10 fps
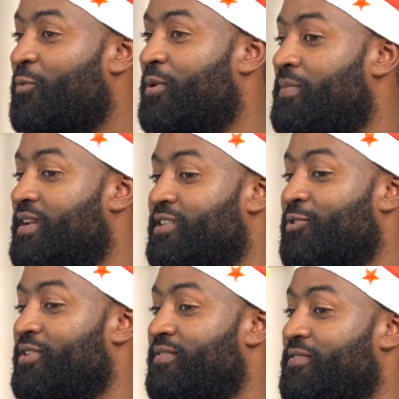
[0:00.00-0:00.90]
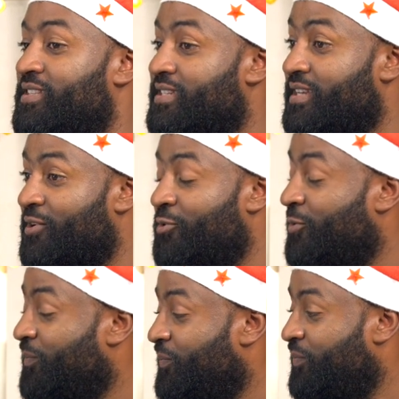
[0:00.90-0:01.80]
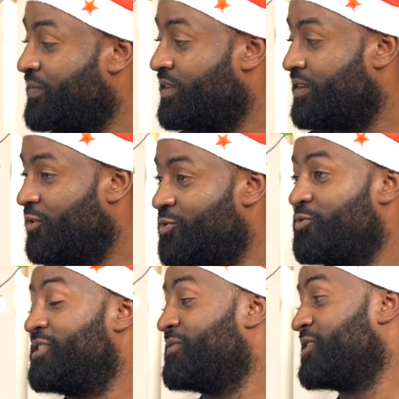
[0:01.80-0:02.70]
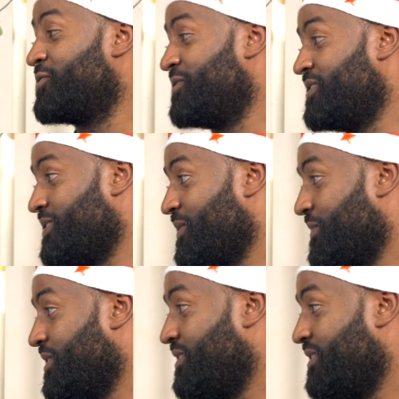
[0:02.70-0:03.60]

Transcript: We're planning on visiting a home on 21st of December.